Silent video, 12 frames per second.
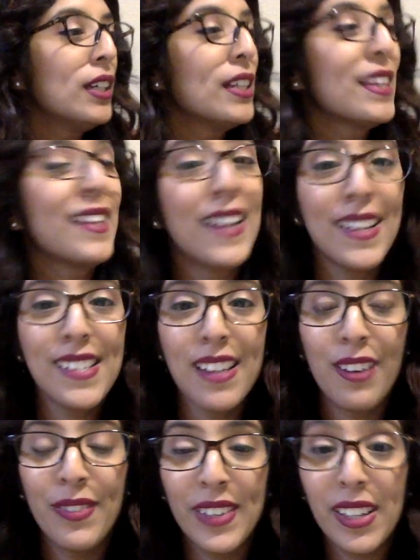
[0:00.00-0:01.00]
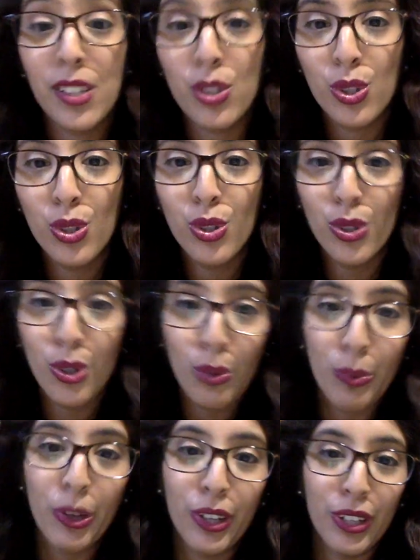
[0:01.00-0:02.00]
Next outfit is
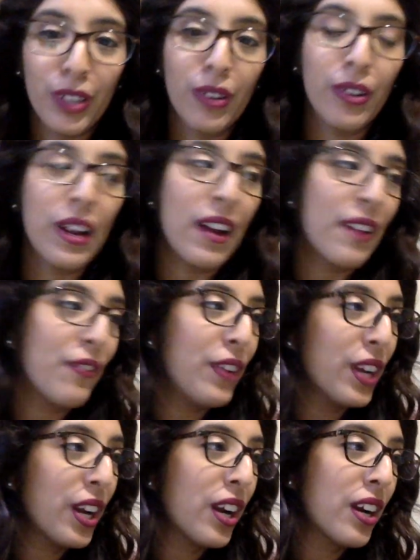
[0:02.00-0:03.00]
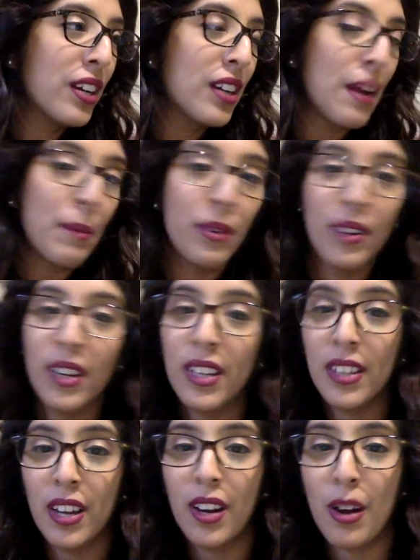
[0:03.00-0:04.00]
super cute. I figured I'm already
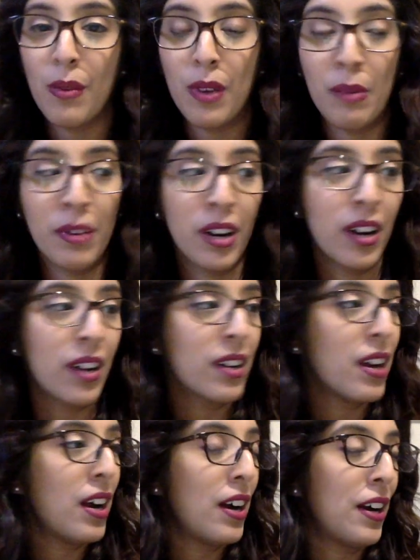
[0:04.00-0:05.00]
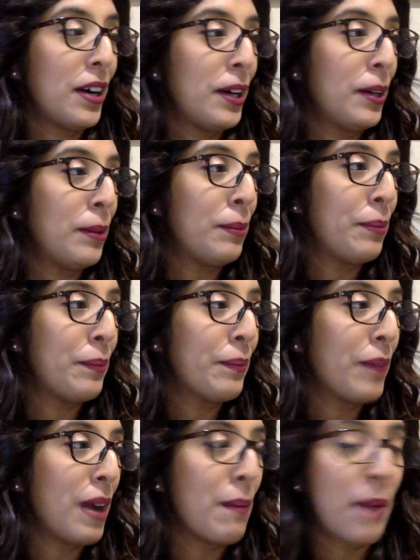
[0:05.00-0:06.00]
there at Walmart. Um,
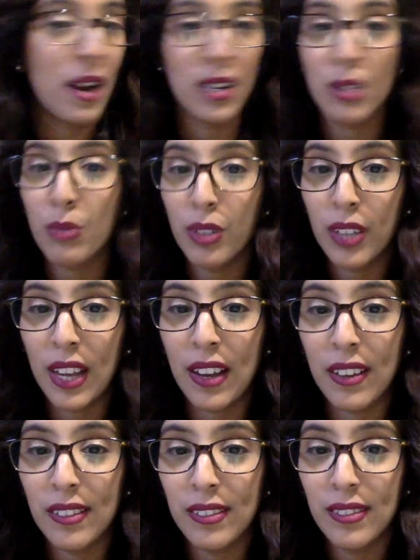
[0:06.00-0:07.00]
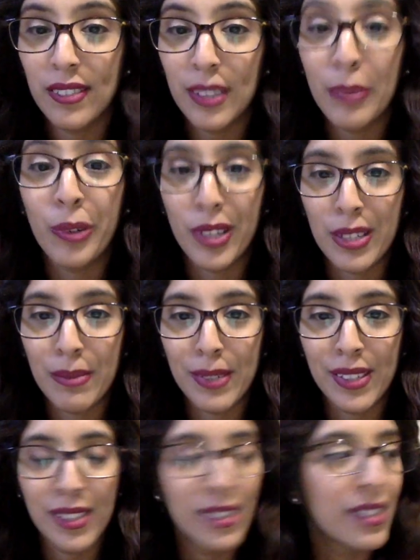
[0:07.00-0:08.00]
as well get some
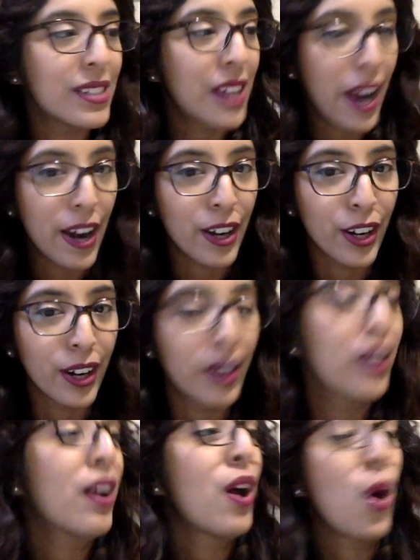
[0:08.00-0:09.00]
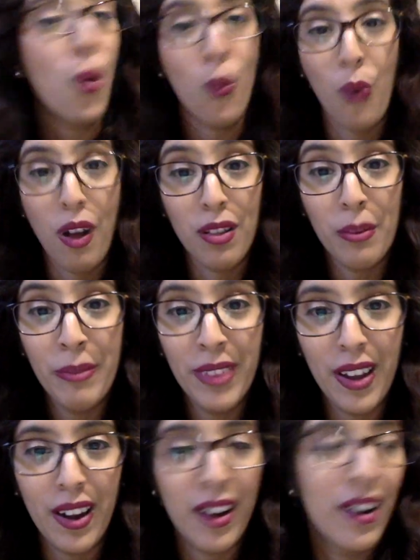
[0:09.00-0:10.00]
Christmas attire while I'm
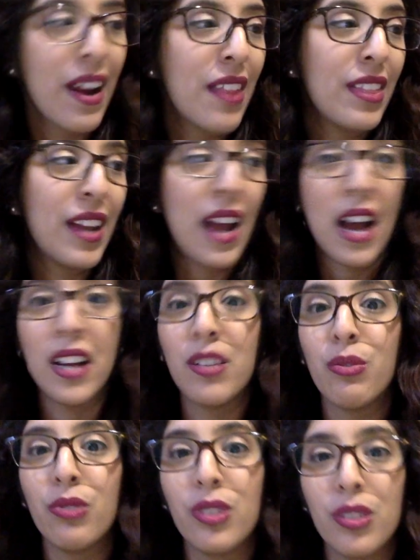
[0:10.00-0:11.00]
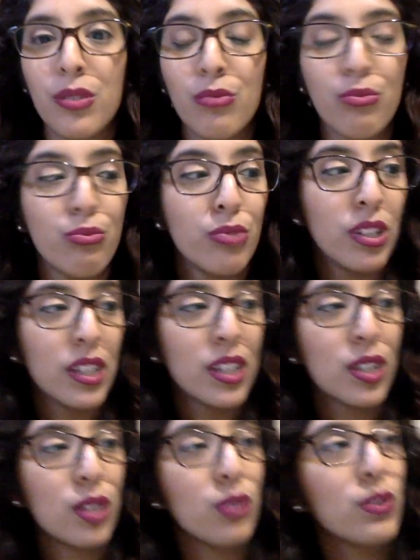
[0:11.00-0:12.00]
there. And they had this really
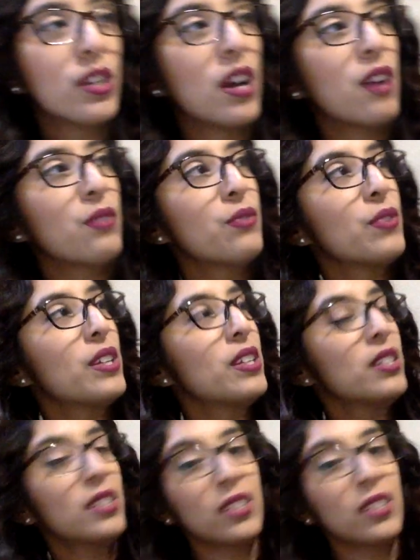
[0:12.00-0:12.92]
cute outfit.